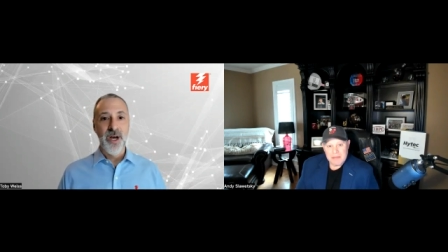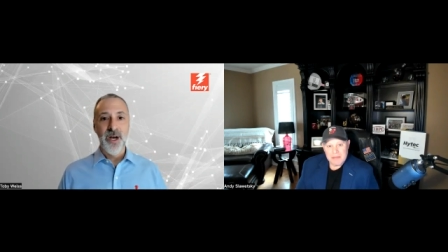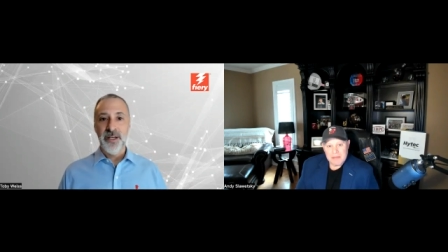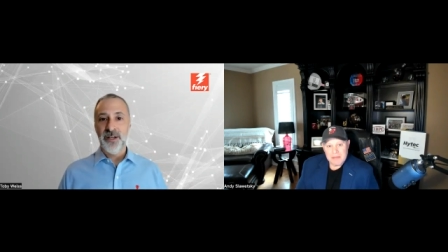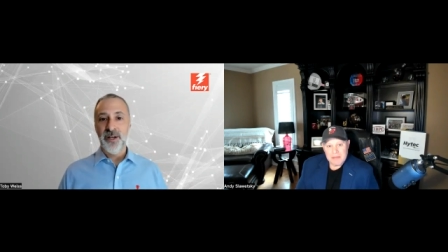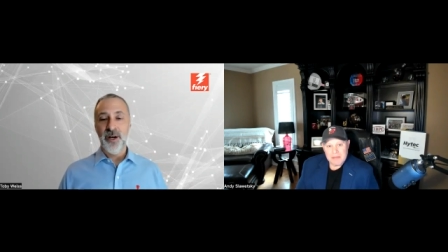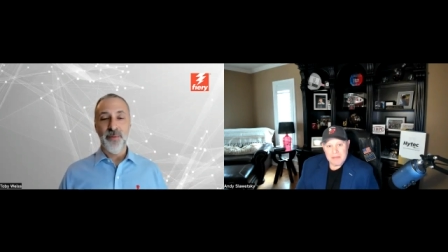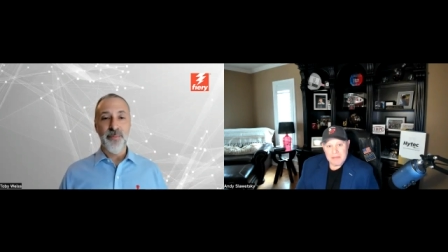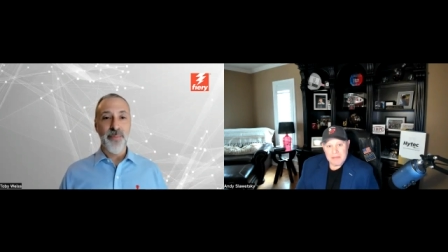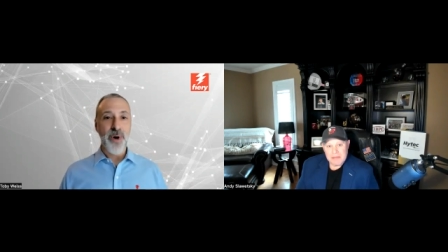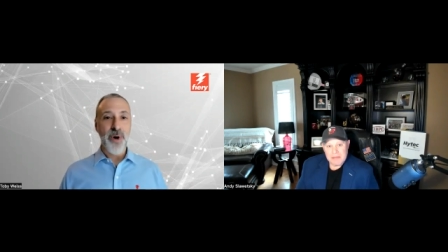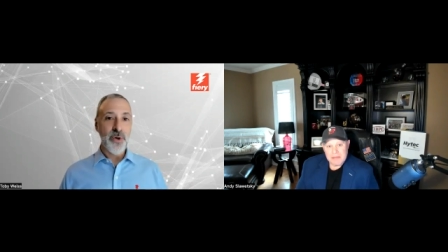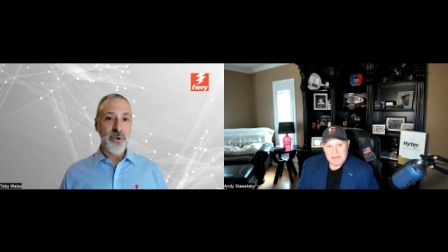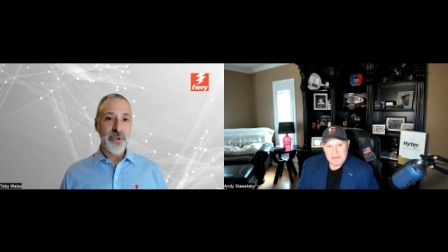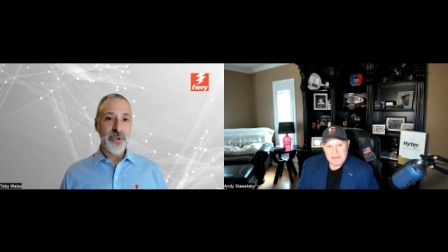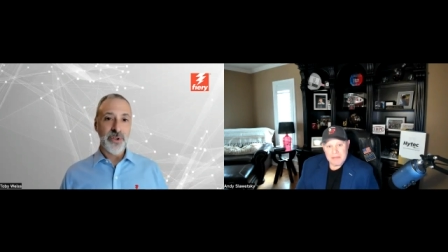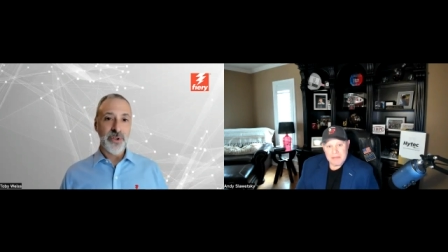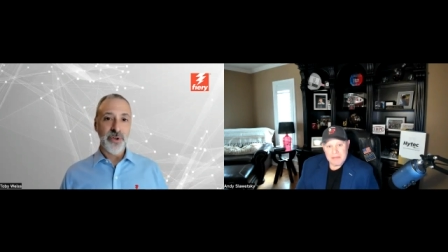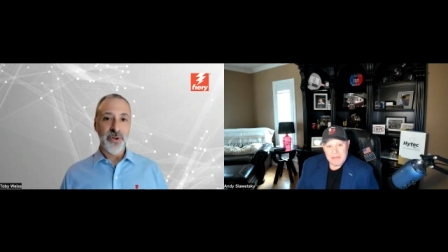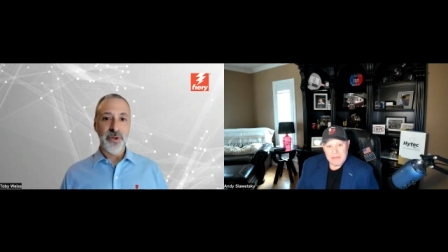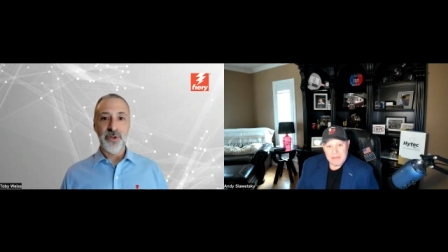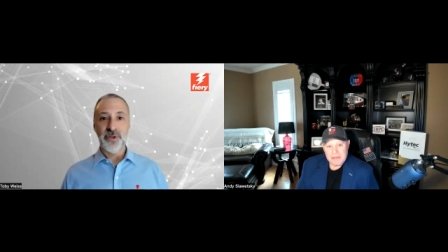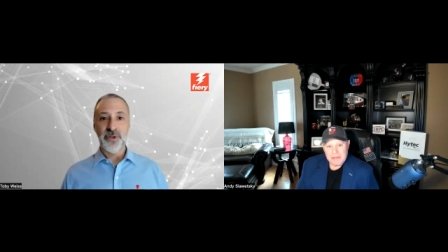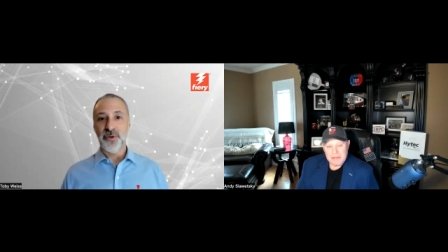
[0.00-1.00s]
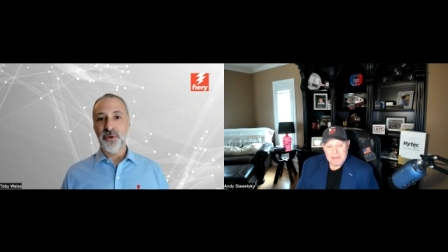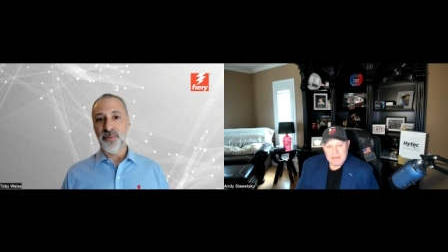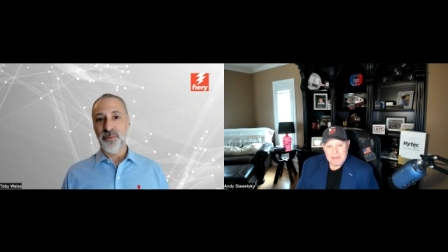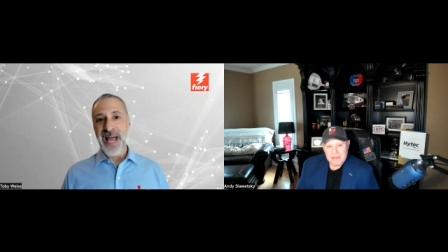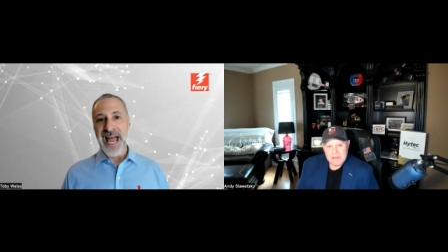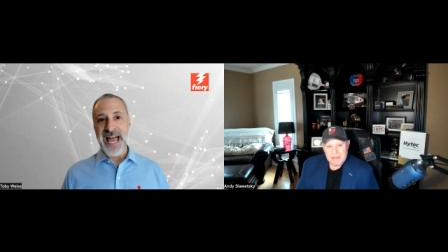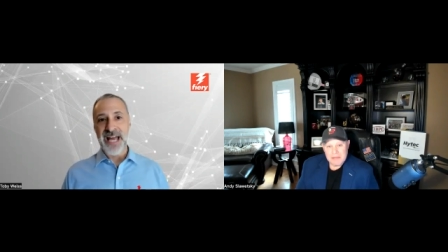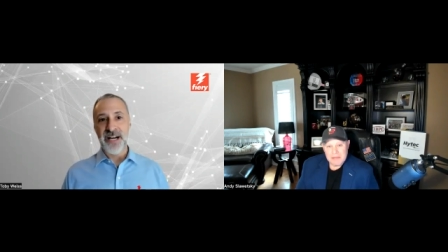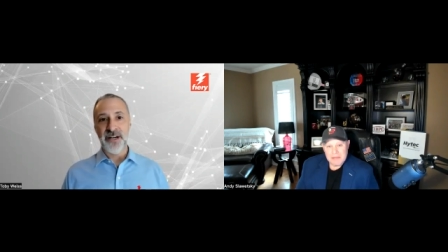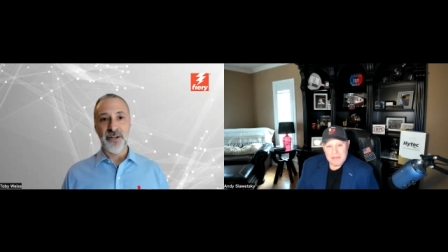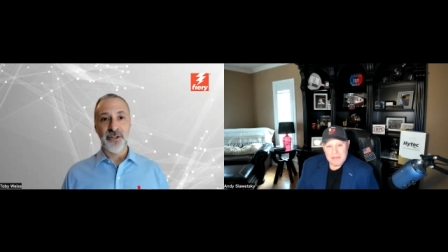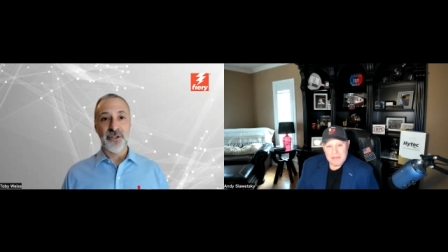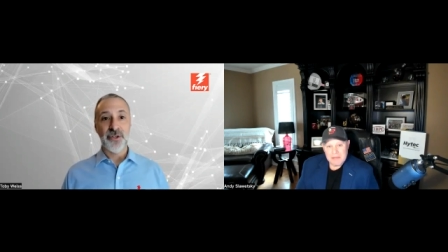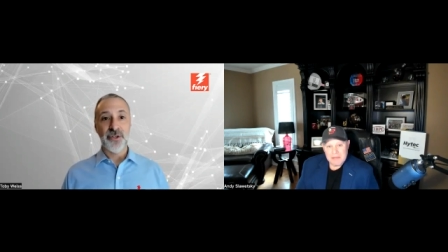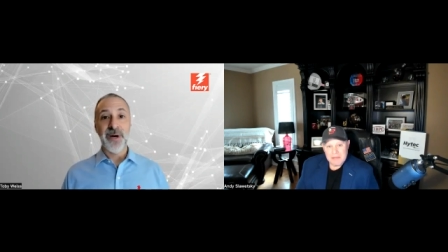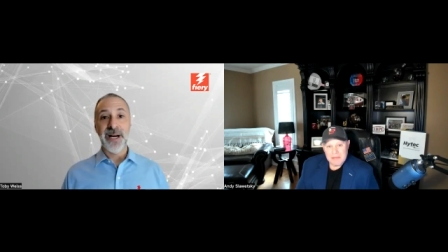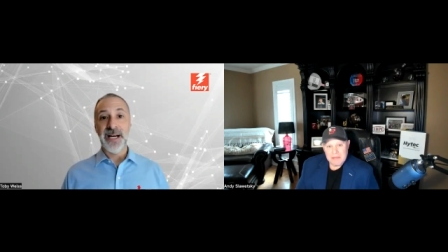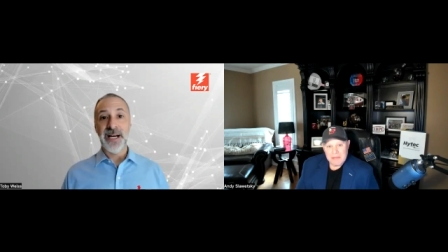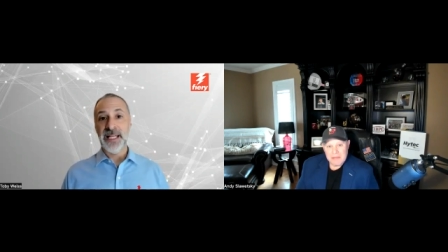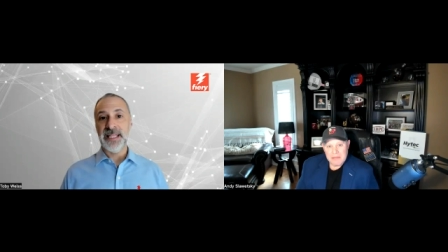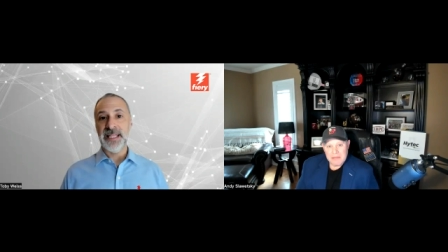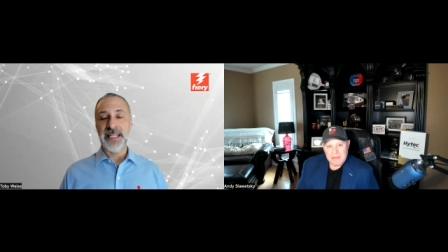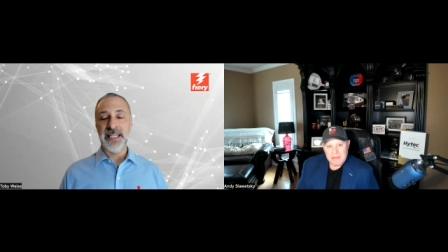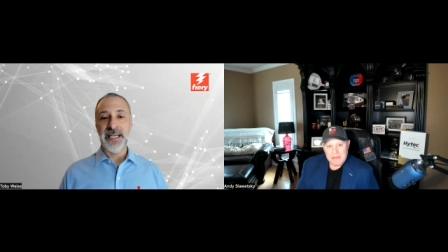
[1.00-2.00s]
you know, posters or banners or
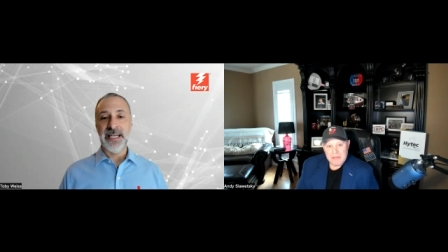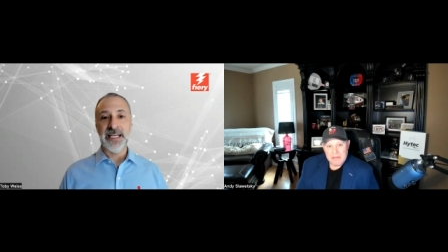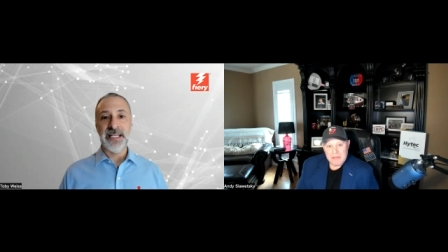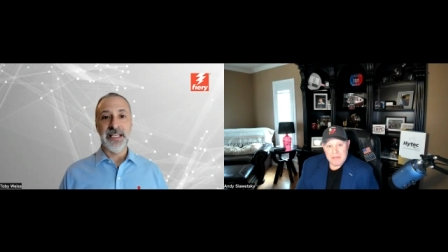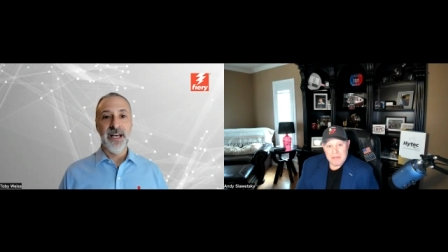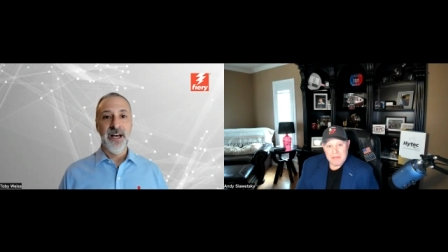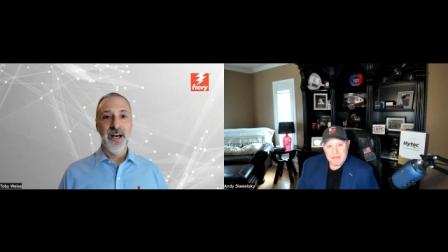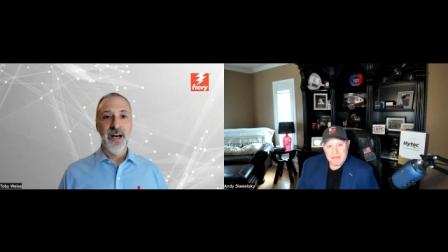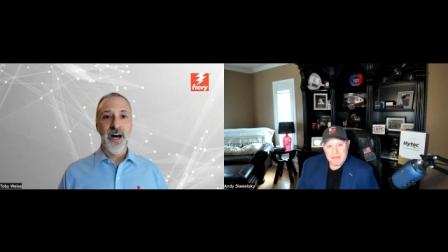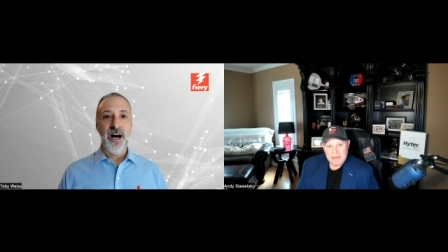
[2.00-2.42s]
anything,